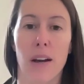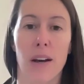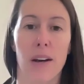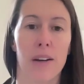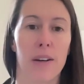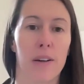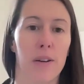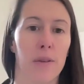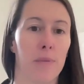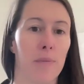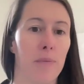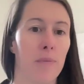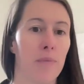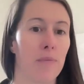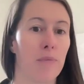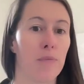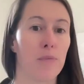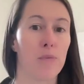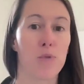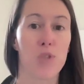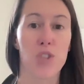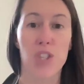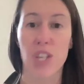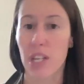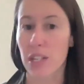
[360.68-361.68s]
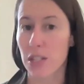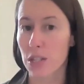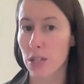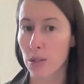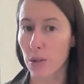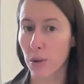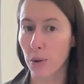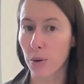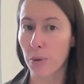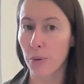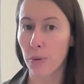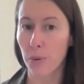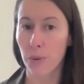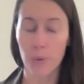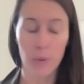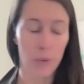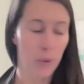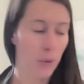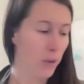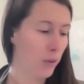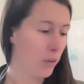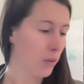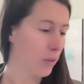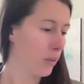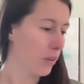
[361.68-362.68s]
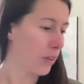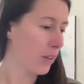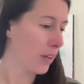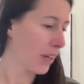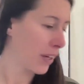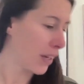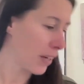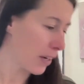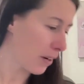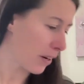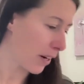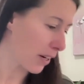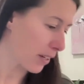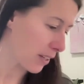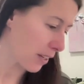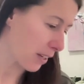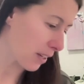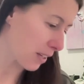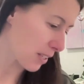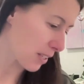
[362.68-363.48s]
Gesso, here I think